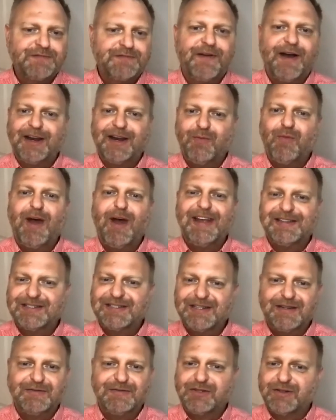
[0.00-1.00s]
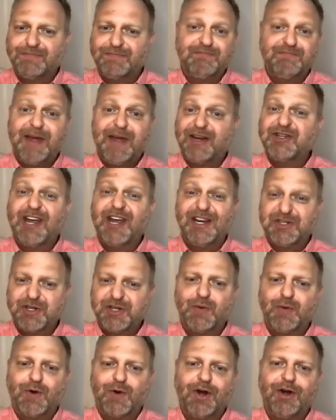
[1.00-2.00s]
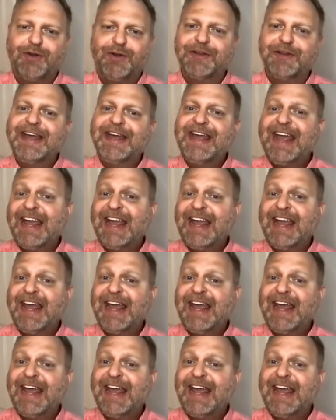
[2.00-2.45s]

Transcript: finding ways to to make change in the world.